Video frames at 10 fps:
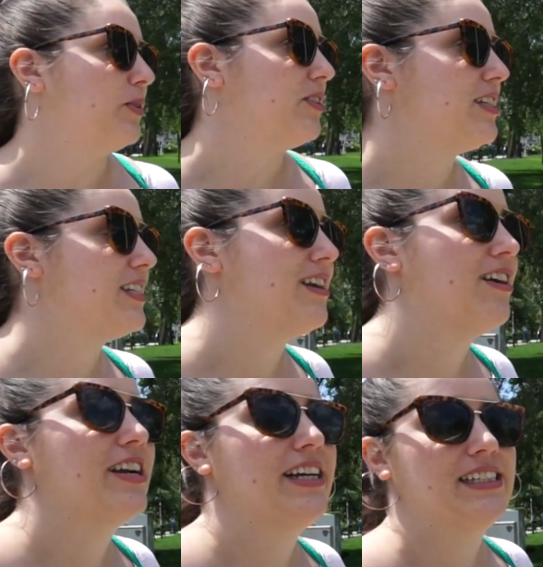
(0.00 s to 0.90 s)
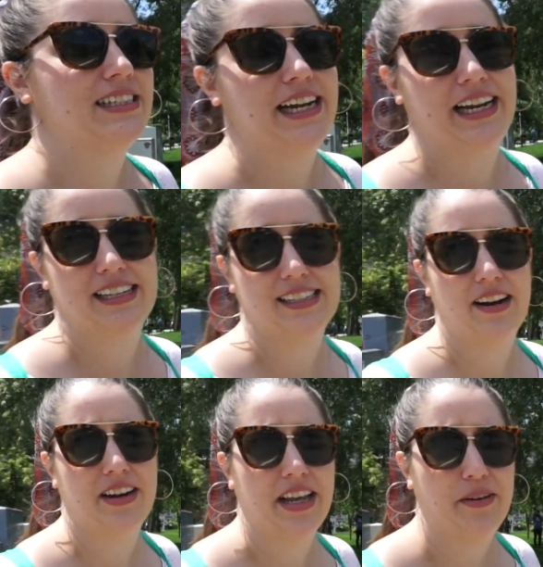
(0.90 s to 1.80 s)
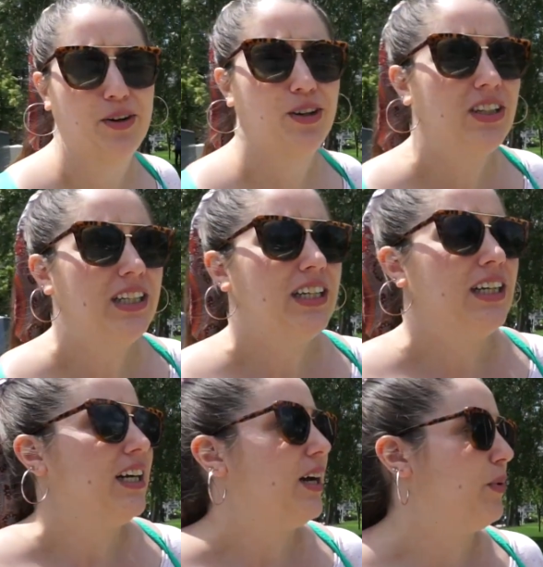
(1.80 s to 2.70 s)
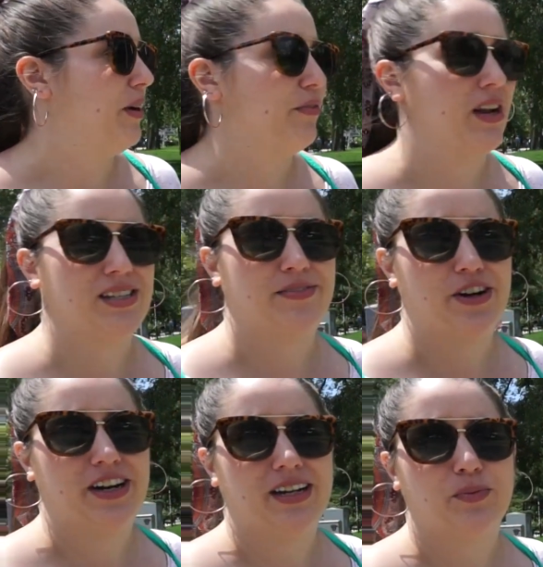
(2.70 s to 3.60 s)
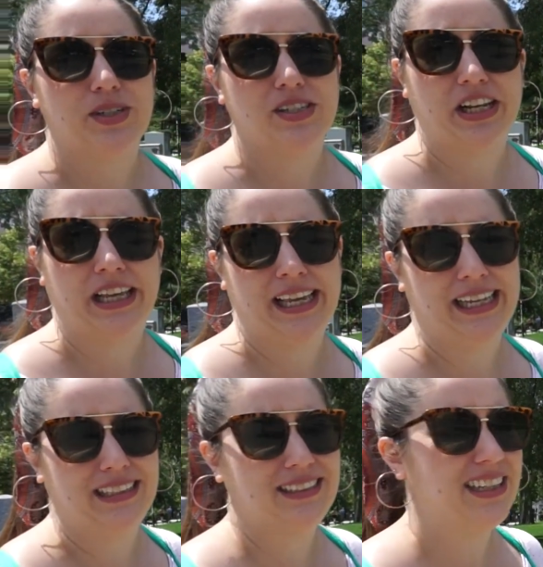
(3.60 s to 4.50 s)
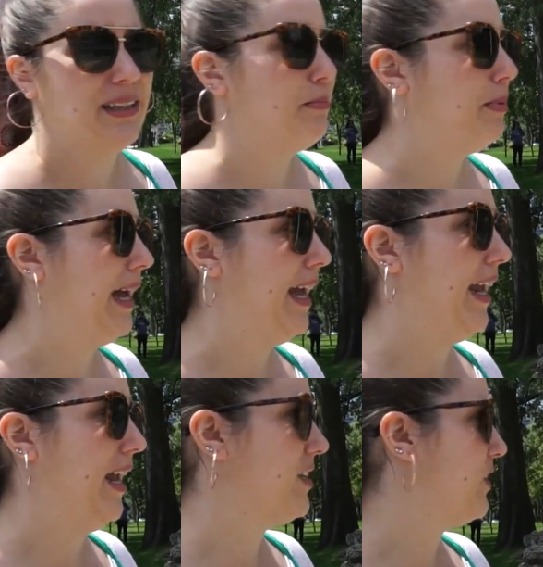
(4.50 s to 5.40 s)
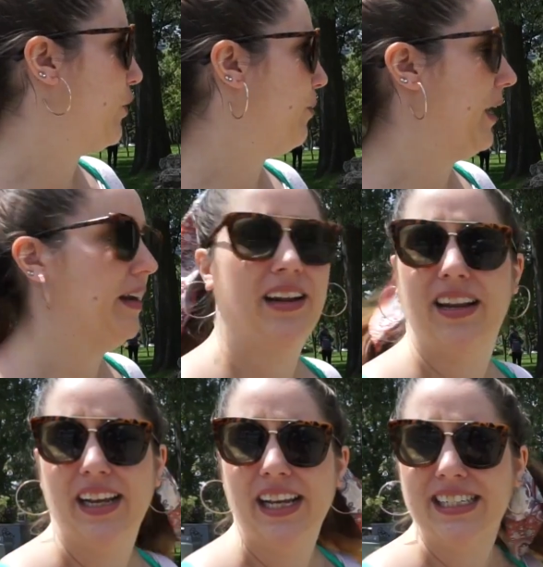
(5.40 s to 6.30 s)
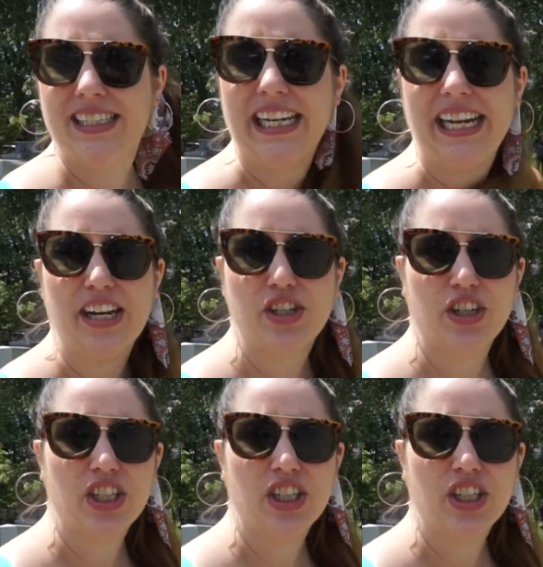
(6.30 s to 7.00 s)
War started in Sarajevo when Franz Ferdinand was killed by a Serbian student.